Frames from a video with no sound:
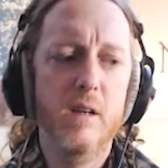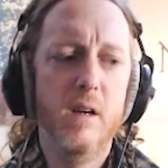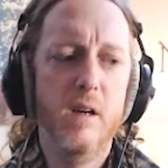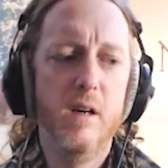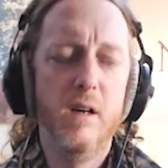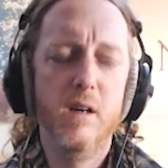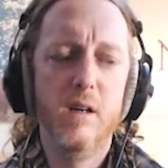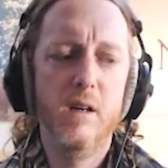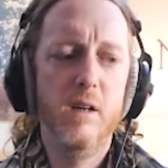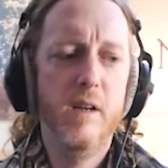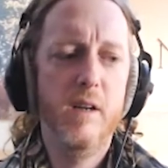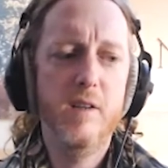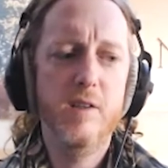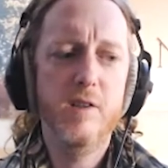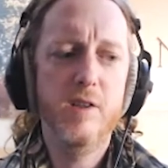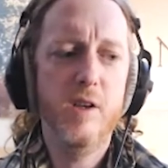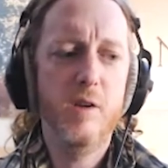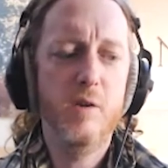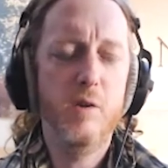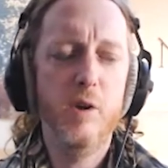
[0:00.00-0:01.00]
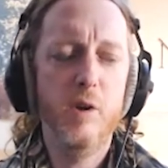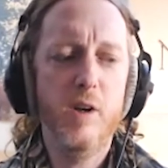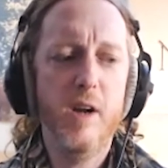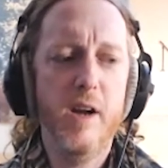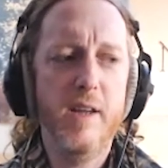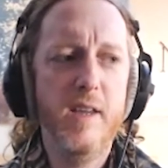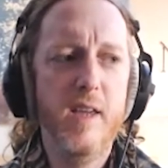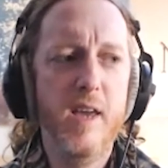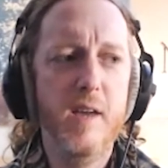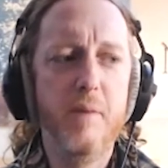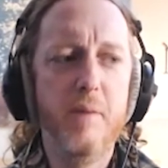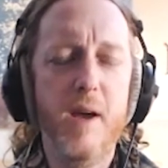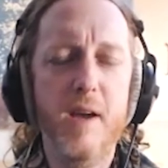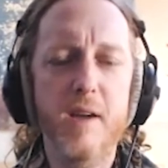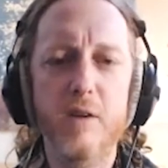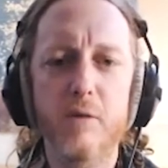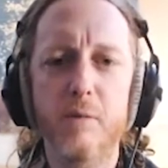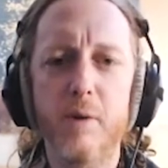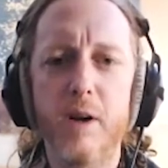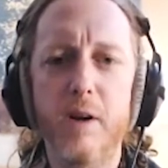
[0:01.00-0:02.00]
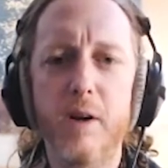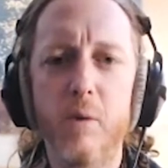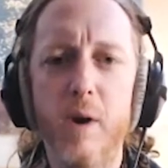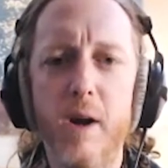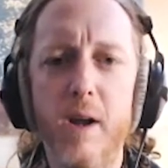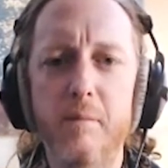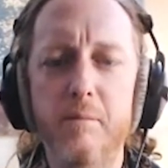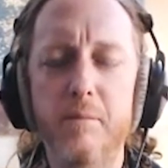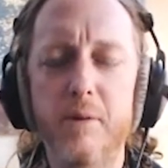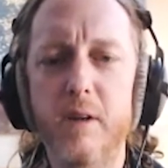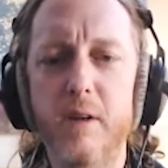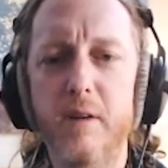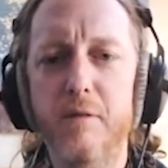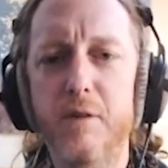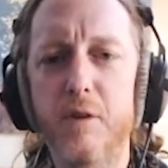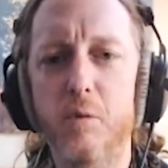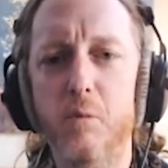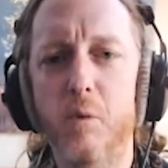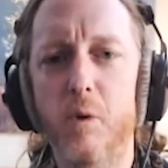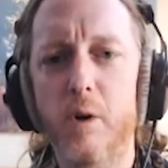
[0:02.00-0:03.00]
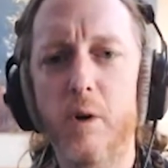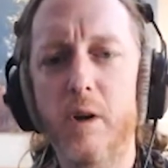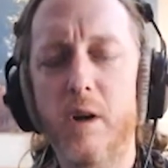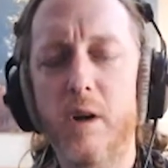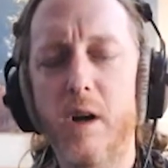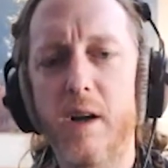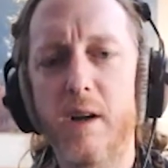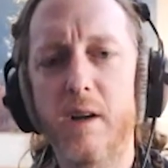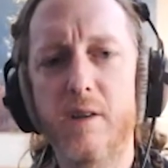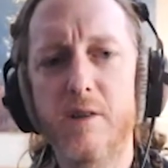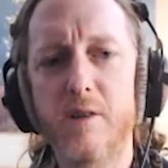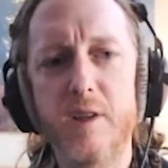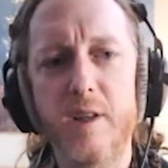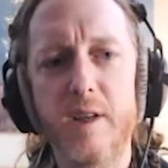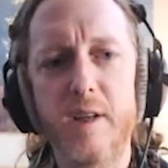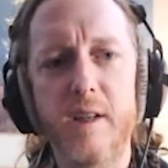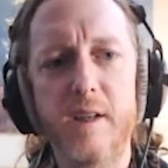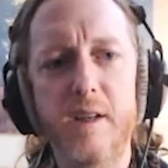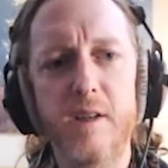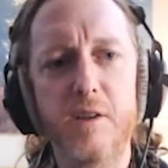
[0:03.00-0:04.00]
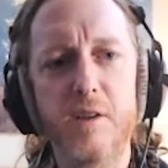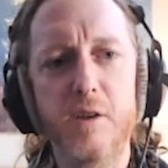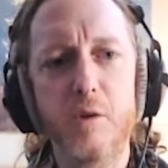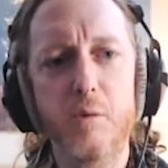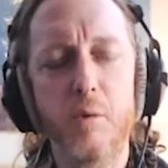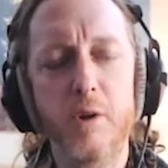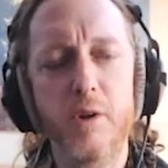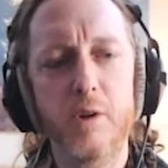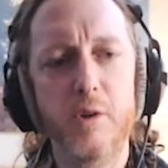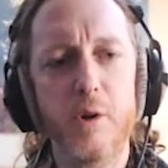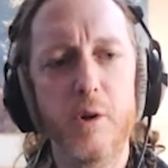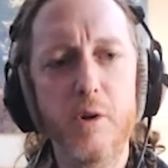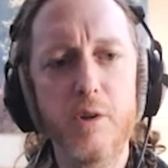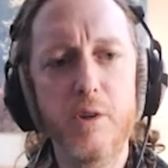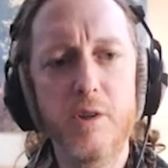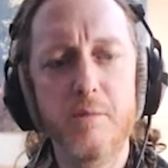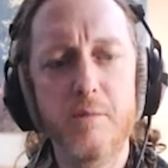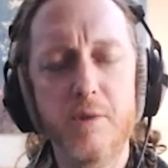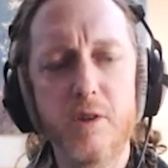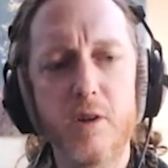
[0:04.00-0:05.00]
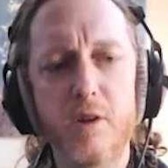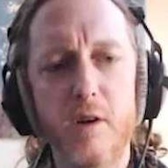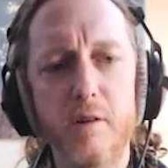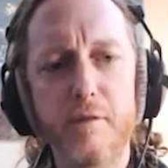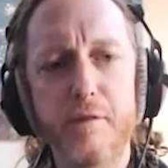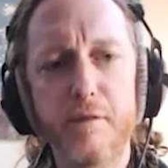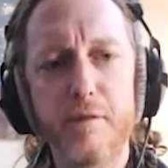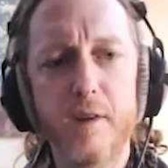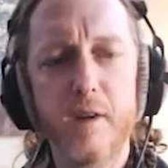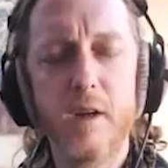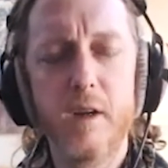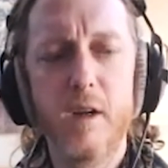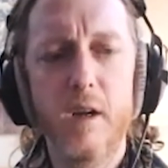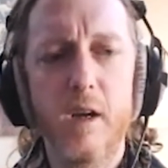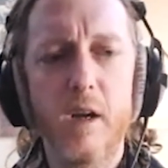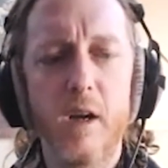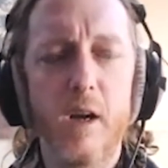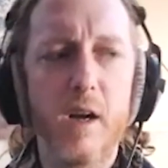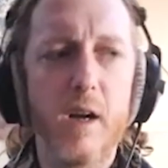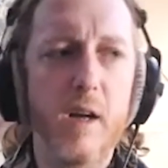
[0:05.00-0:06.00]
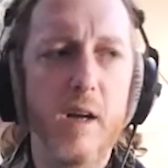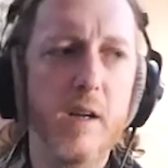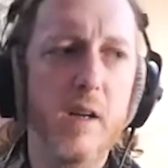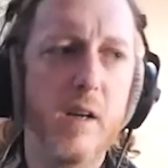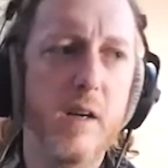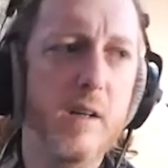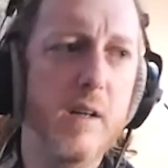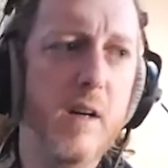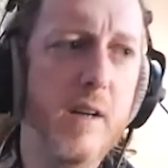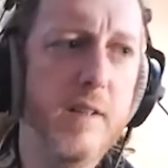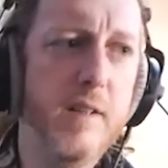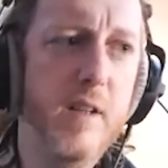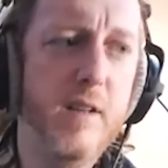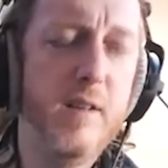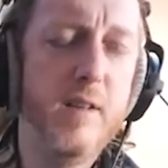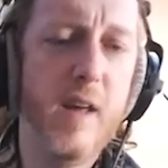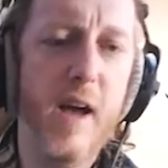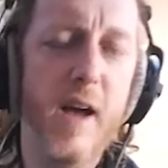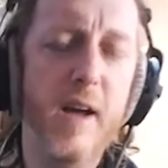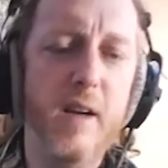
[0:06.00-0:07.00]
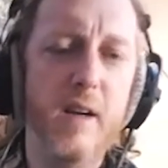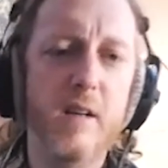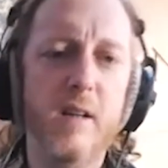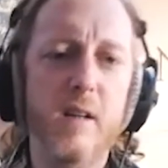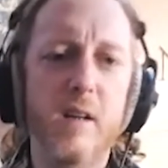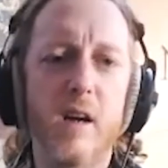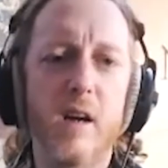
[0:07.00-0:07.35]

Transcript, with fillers: uh, he said, "Look, I can't pay you right away, but if you want to kind of sit in and you want to learn some stuff," and I did that.